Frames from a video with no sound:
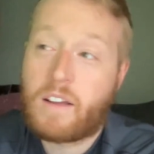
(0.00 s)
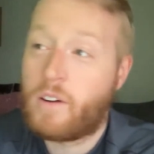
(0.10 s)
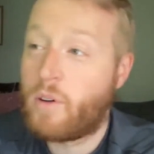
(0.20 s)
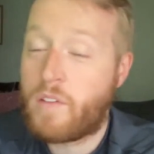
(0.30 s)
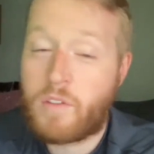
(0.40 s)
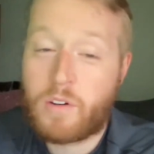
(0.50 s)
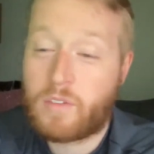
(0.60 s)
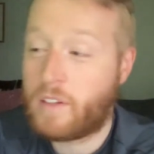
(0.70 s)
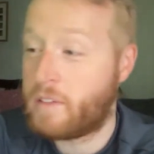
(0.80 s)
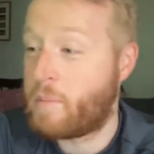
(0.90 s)

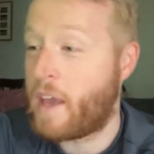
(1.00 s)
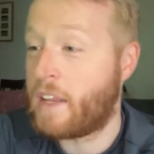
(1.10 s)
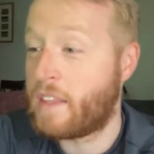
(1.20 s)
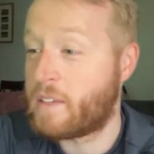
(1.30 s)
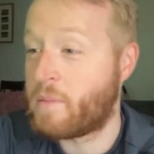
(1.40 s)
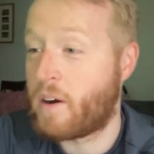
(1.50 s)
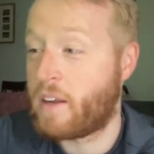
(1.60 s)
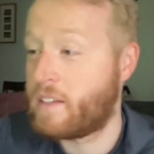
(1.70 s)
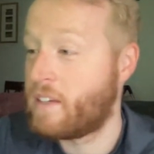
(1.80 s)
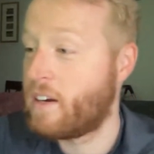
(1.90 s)
whoever is betting this
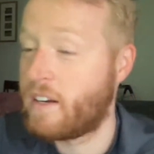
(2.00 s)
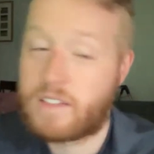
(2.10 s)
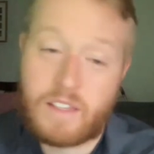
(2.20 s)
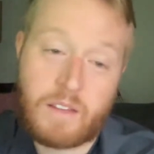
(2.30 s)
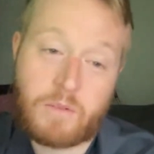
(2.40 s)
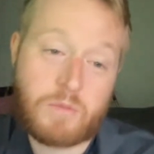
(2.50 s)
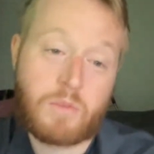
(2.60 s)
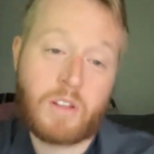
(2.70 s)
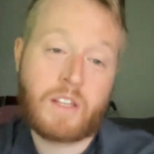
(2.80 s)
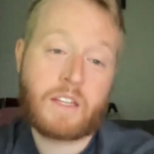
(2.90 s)
market seriously was
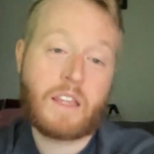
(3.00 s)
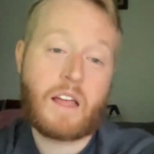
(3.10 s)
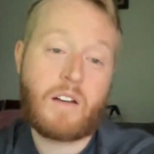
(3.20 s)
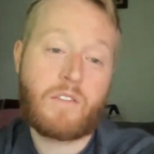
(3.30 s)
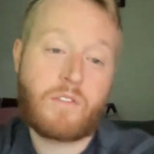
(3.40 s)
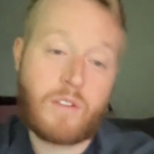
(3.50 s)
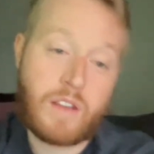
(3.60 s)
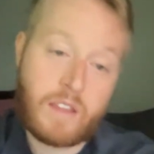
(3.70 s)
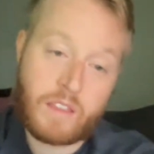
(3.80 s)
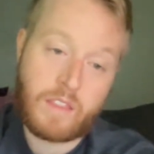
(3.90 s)
really in love
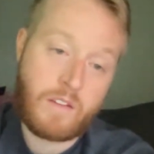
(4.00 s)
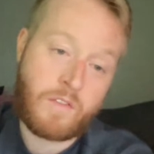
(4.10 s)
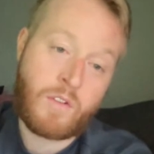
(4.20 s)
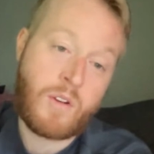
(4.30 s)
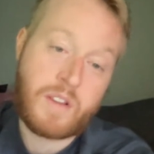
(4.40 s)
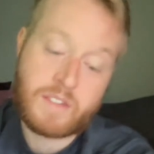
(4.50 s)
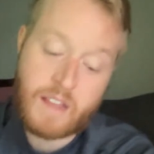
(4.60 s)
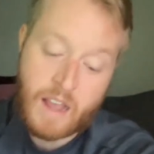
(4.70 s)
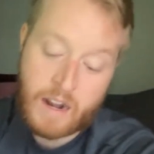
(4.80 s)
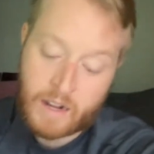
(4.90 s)
with the Verona
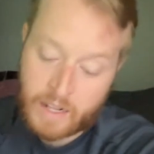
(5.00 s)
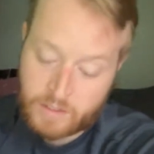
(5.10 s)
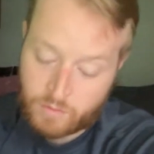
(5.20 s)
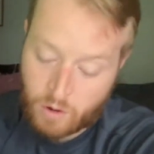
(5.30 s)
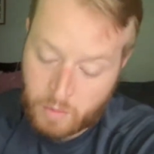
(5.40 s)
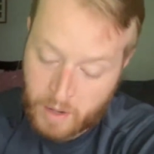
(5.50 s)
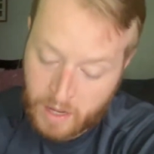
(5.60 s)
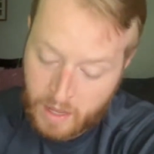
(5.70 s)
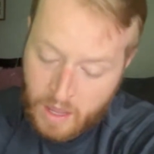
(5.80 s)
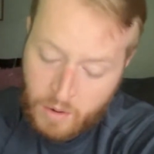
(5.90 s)
side against
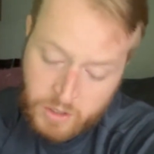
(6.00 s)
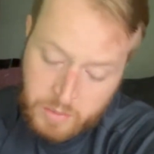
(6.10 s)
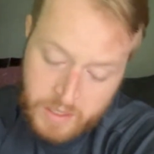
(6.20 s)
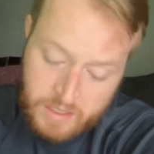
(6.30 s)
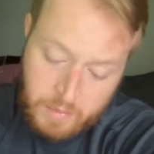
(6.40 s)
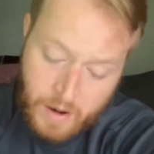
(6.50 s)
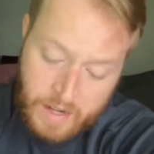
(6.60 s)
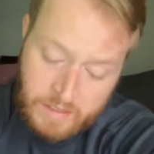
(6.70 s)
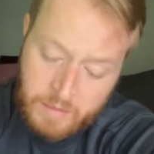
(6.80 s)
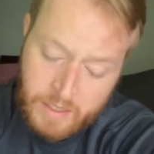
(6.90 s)
Roma, which is a bit of a
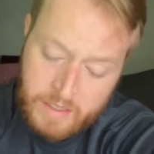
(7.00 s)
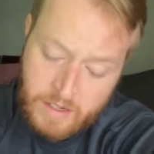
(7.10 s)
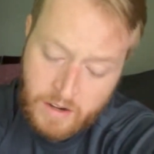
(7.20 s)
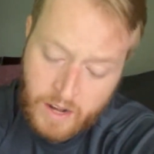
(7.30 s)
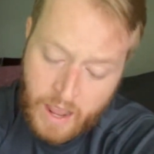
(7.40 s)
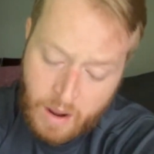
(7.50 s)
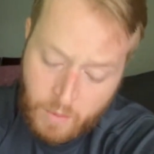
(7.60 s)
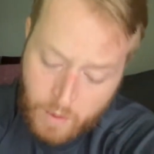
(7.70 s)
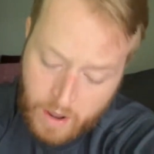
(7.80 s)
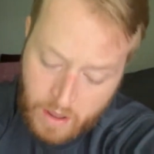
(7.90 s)
surprise to me considering how
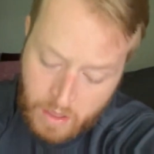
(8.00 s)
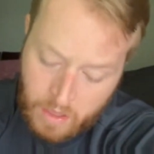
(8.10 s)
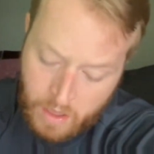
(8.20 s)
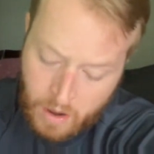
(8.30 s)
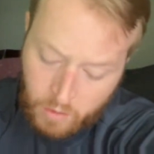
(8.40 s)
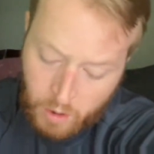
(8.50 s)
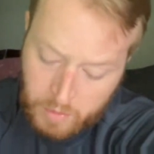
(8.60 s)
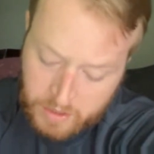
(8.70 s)
well Roma